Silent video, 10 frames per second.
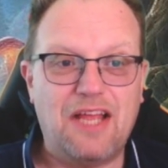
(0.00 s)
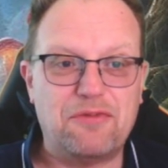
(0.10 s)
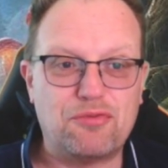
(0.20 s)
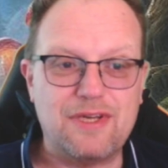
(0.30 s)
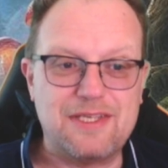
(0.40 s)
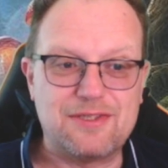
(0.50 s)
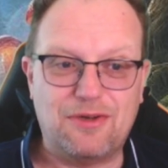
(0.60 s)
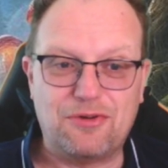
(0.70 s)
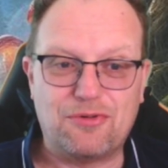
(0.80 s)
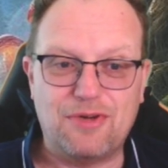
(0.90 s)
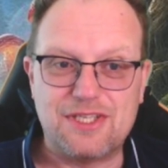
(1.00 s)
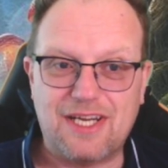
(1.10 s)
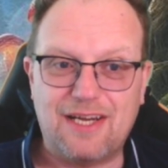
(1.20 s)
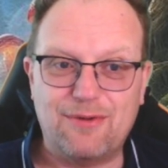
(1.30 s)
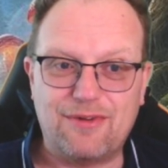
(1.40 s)
It's a pretty solid
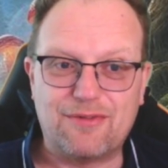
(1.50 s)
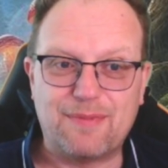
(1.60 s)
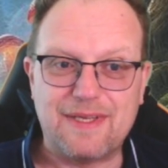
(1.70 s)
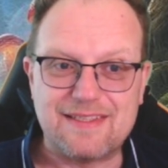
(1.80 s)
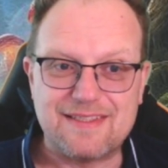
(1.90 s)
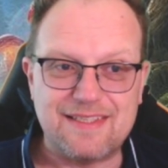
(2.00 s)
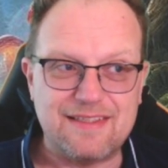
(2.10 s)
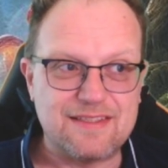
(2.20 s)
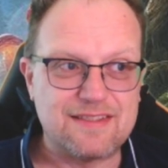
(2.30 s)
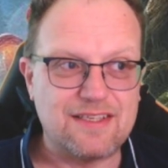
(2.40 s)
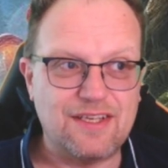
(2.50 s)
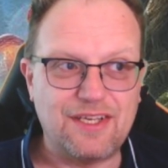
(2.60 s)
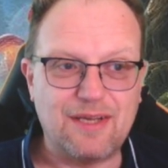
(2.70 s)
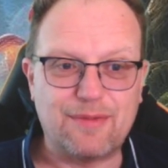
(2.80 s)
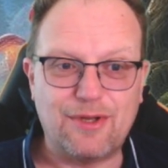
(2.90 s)
creature. I would expect to see this turning up